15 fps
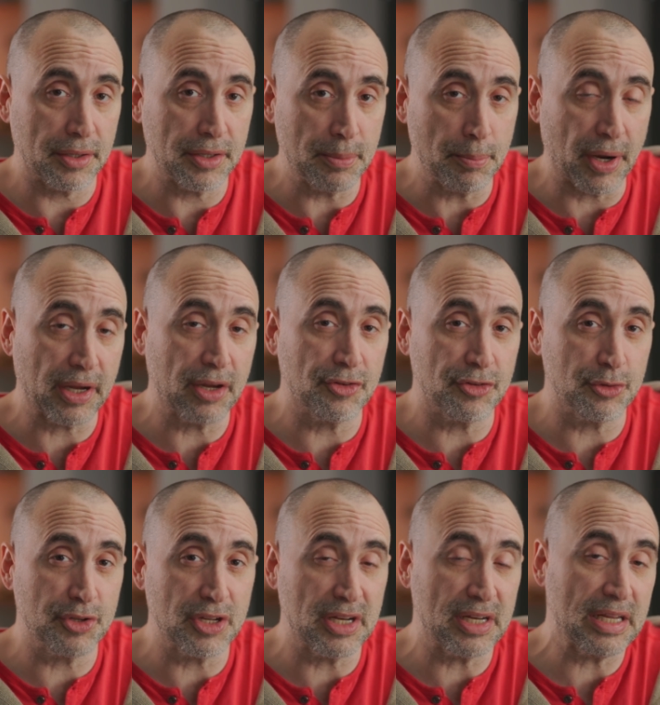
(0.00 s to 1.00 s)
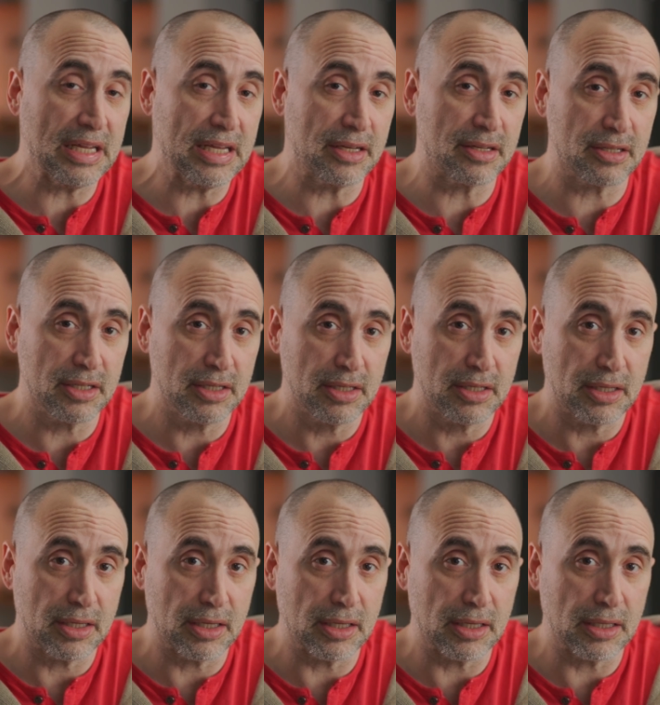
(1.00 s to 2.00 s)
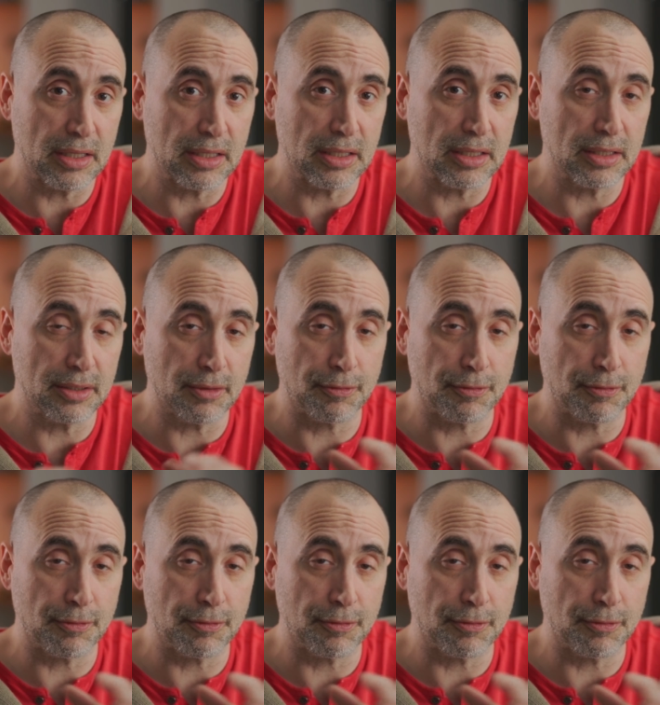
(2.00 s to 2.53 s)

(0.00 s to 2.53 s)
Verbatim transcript: the monkeys who didn't eat uh,